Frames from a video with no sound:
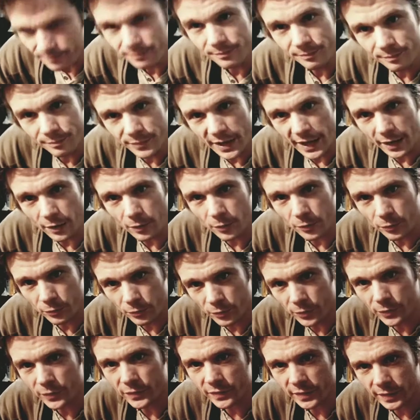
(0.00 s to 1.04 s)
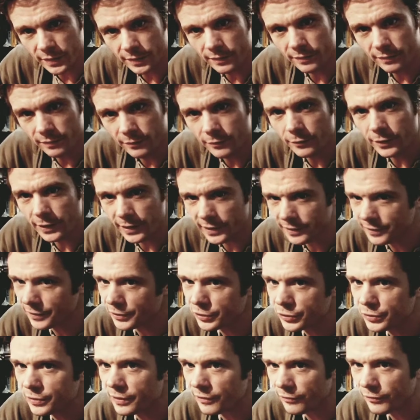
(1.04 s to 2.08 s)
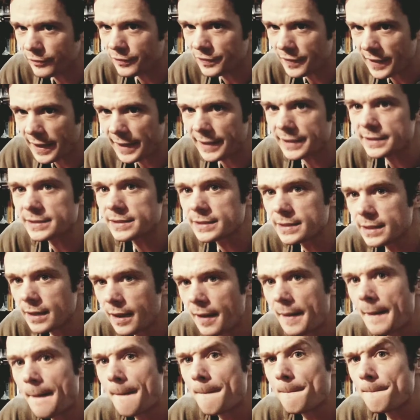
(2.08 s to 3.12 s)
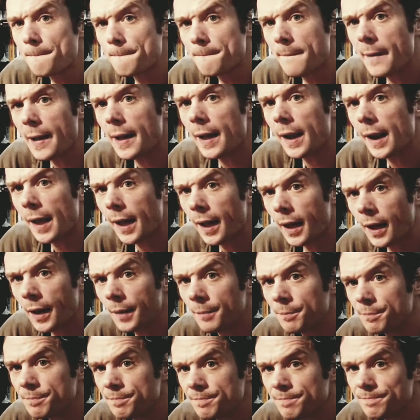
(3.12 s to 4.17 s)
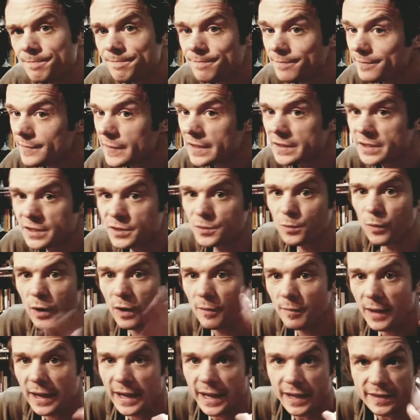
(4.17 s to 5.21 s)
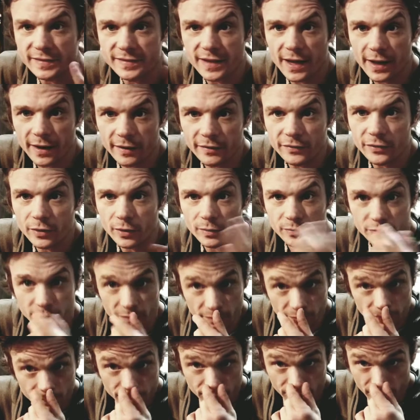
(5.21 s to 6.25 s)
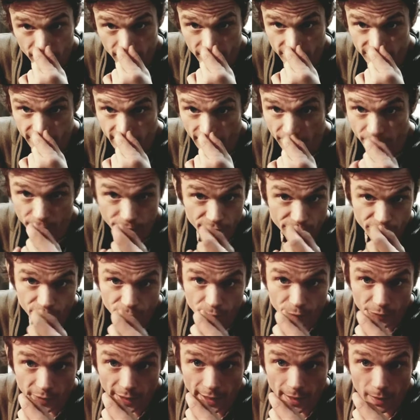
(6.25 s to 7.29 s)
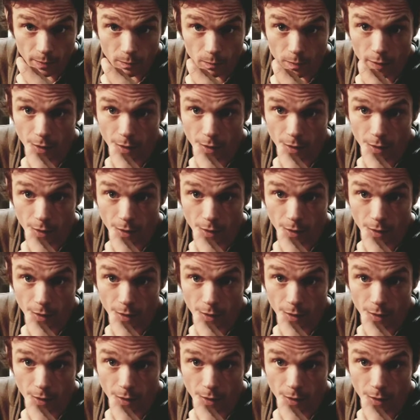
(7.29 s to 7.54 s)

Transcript: pet owner rules, and really they're two different things. But this is where my head's at in terms of the stuff with food now.